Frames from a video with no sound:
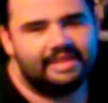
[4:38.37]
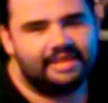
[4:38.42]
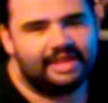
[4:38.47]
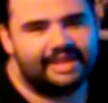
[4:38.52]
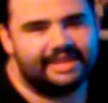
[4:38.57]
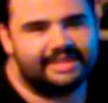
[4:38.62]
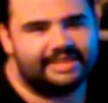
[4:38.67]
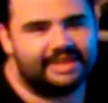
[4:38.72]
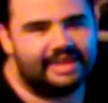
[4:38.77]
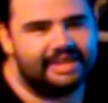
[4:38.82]

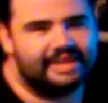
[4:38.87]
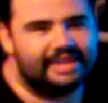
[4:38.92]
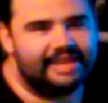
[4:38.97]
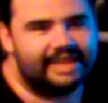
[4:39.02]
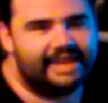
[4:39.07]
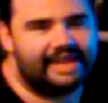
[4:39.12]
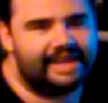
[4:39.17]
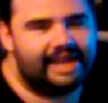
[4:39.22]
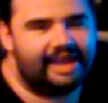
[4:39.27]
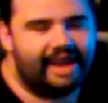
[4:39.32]
Like,
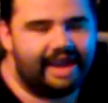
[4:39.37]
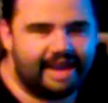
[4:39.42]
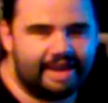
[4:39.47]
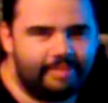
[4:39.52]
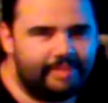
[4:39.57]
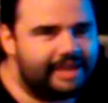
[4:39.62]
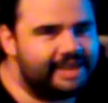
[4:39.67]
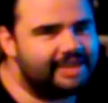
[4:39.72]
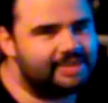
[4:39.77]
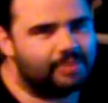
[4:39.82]
suddenly
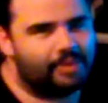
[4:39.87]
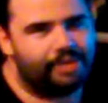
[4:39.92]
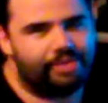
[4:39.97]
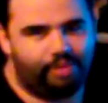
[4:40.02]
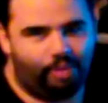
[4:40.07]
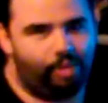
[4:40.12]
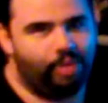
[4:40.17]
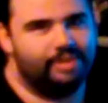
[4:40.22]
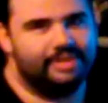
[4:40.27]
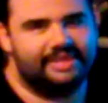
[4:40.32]
enemies were
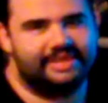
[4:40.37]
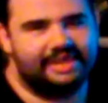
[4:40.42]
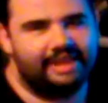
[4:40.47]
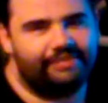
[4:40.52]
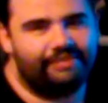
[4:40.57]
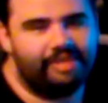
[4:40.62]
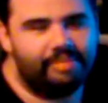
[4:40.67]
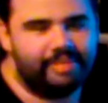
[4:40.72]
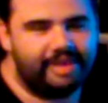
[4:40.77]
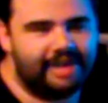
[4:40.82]
throwing
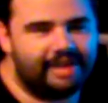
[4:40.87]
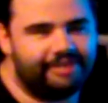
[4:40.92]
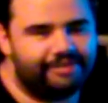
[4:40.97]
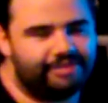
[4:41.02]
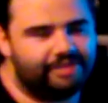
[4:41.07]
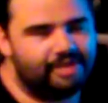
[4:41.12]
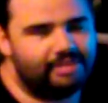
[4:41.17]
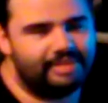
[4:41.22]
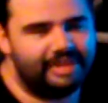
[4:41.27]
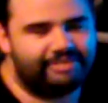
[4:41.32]
stuff at me
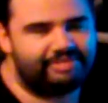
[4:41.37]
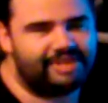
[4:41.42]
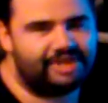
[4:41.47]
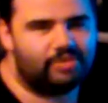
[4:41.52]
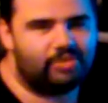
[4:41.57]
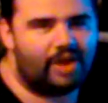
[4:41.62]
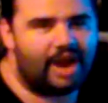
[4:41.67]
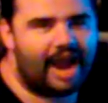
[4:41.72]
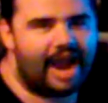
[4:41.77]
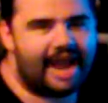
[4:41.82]
from left
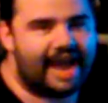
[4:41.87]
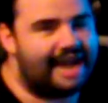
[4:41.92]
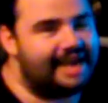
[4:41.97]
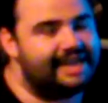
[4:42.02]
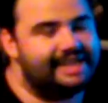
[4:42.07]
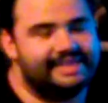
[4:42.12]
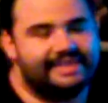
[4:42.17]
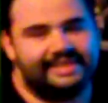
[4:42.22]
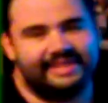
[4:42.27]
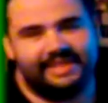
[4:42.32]
and right. I
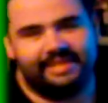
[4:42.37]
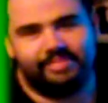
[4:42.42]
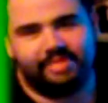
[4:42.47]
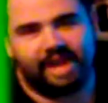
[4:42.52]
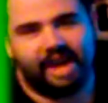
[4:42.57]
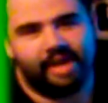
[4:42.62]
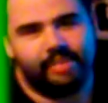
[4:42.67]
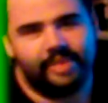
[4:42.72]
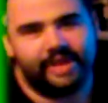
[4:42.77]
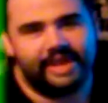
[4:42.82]
didn't see them
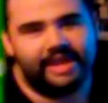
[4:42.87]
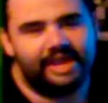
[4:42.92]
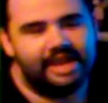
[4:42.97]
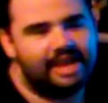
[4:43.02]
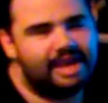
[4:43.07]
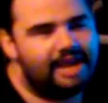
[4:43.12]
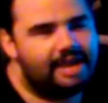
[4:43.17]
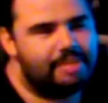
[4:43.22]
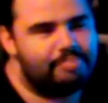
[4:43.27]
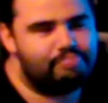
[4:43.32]
coming.
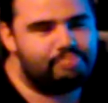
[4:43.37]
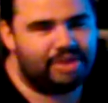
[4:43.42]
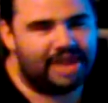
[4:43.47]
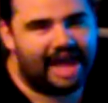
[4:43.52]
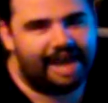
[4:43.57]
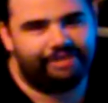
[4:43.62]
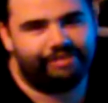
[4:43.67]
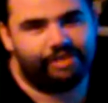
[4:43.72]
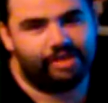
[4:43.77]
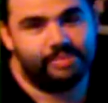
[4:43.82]

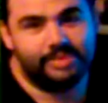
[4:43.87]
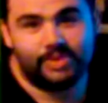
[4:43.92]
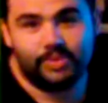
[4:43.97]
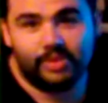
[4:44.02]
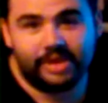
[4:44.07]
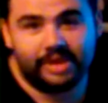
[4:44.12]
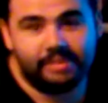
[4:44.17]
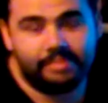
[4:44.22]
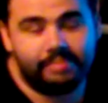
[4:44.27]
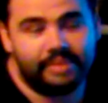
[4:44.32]
Platforms
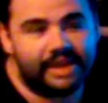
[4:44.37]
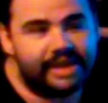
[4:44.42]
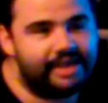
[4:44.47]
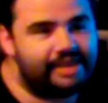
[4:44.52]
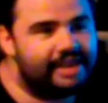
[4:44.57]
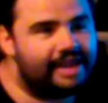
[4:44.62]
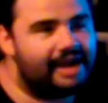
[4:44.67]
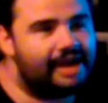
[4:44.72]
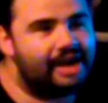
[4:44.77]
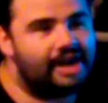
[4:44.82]
wouldn't be
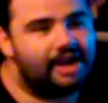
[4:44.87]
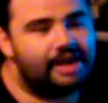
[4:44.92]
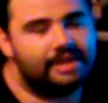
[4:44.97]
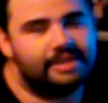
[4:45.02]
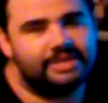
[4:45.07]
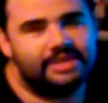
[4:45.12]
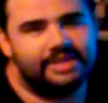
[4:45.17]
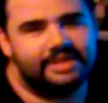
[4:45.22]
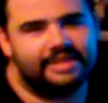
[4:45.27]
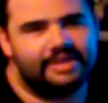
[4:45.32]
there.
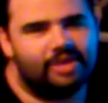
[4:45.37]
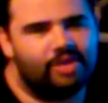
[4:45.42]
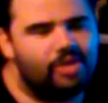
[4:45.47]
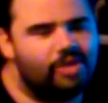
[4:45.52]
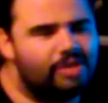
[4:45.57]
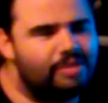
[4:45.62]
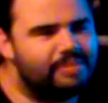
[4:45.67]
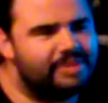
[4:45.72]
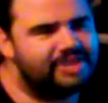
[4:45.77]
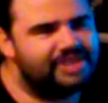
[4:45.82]
Just a
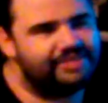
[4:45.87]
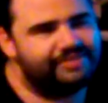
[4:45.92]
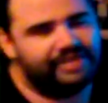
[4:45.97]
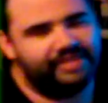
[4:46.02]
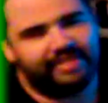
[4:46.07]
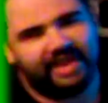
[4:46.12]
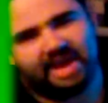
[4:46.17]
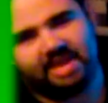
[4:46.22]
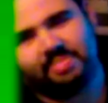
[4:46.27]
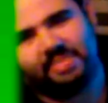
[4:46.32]
whole bunch of
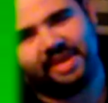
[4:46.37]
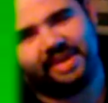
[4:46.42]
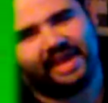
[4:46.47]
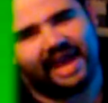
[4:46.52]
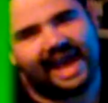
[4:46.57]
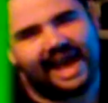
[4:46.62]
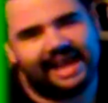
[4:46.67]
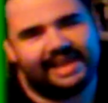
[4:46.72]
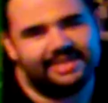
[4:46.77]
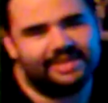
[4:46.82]
environmental
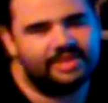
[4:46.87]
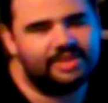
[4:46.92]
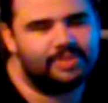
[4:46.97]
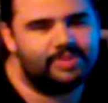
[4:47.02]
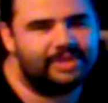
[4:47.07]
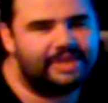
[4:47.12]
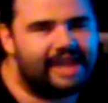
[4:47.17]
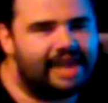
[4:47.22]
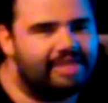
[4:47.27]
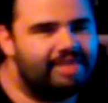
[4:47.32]
hazards
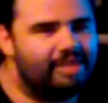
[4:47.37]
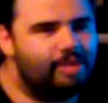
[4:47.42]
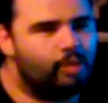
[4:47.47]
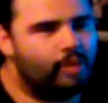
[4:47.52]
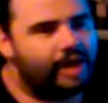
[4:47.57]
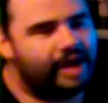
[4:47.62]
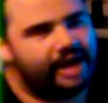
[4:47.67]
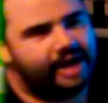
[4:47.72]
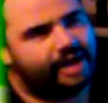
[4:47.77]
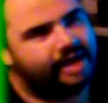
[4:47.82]
would get in the
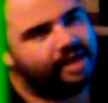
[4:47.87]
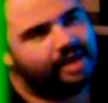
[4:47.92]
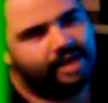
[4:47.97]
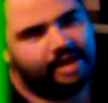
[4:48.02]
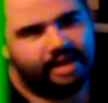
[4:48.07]
way.